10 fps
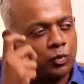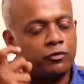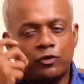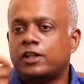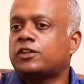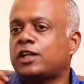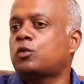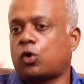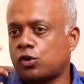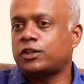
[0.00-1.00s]
beautiful
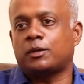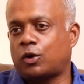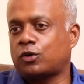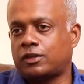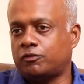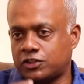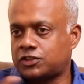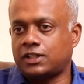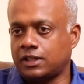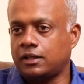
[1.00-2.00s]
lilting quality about
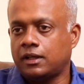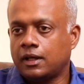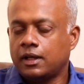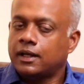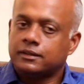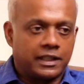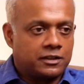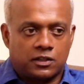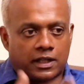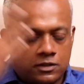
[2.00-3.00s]
Visari
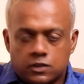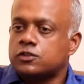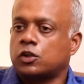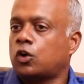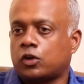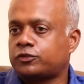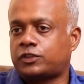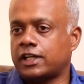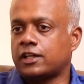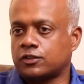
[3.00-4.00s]
that transcends a lot
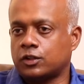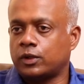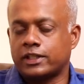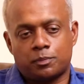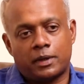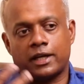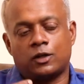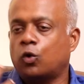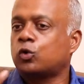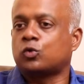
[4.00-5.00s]
of things, you know. It's
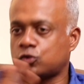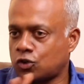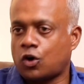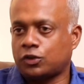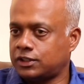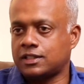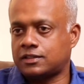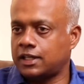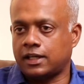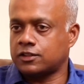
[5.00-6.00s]
my go-to song
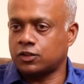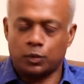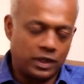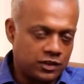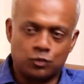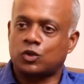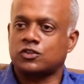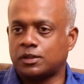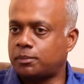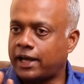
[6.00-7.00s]
these days, you know, when I just
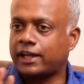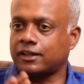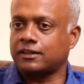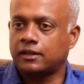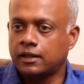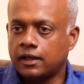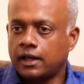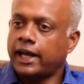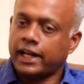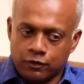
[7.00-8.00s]
want to sit back and...
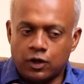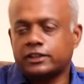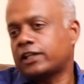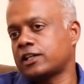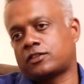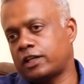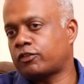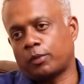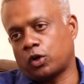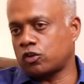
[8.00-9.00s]
And I've heard that
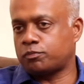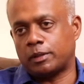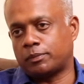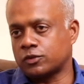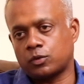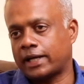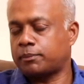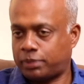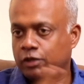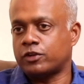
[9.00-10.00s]
recently from a lot of people. So
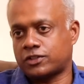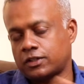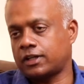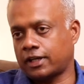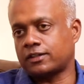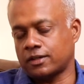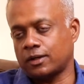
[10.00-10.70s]
I'd pick Visari right